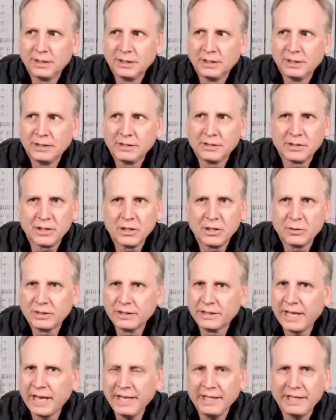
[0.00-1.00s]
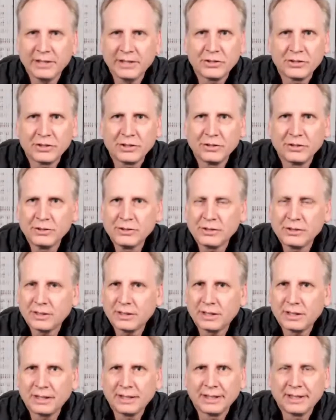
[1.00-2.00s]
There's no gait issues.
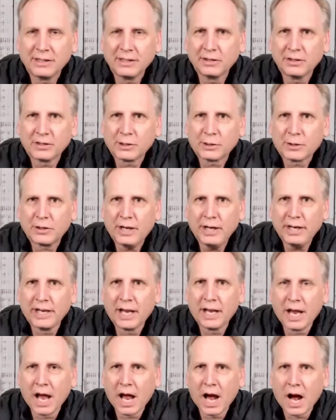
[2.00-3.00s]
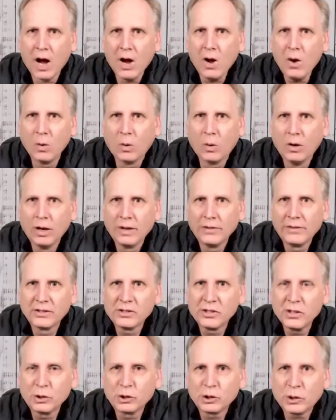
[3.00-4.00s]
He looks great. Oh,
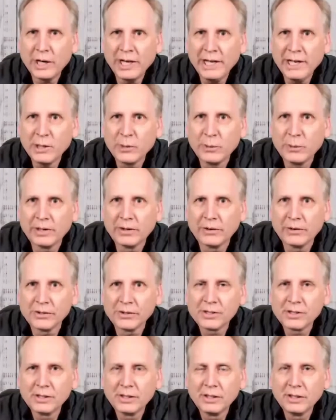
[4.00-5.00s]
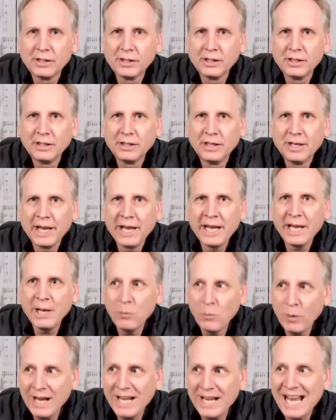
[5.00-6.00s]
there's no training wheels. He
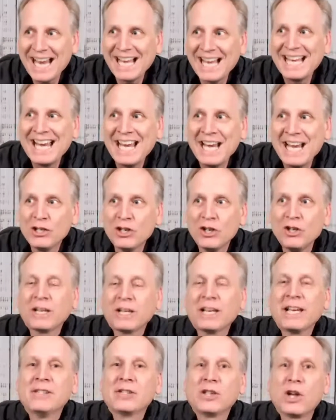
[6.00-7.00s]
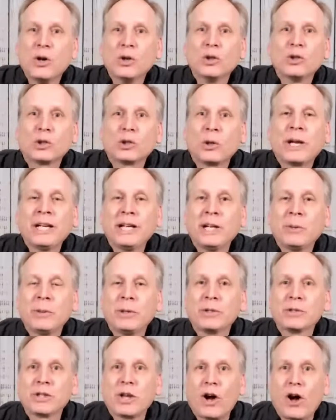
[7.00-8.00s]
went and he took his own training
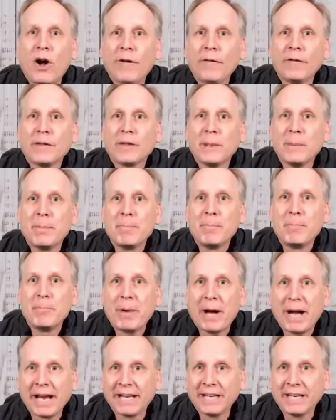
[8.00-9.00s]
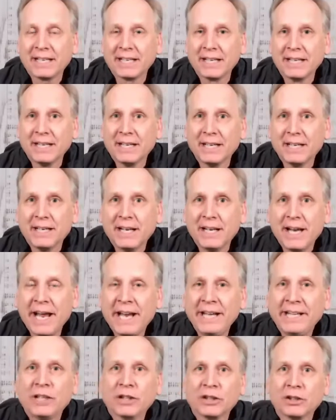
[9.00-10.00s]
wheels off the bike
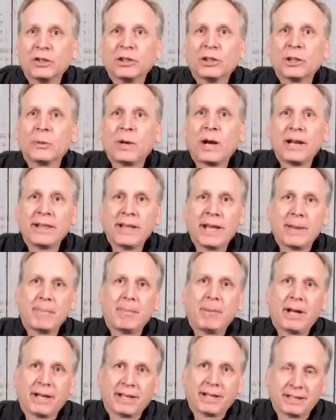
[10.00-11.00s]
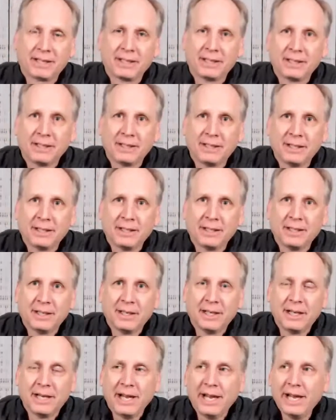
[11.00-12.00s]
and he learned to ride that bike.
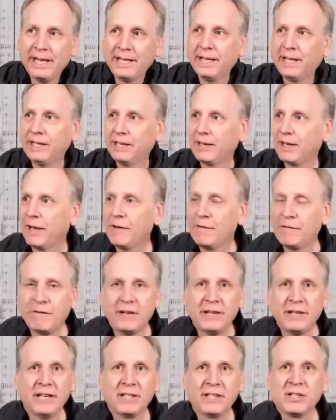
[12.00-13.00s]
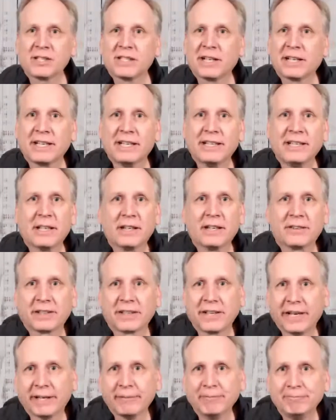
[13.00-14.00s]
And he fit in just like any other
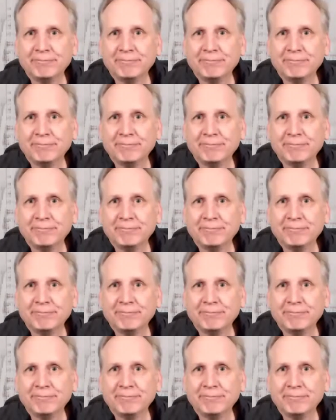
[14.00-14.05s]
kid.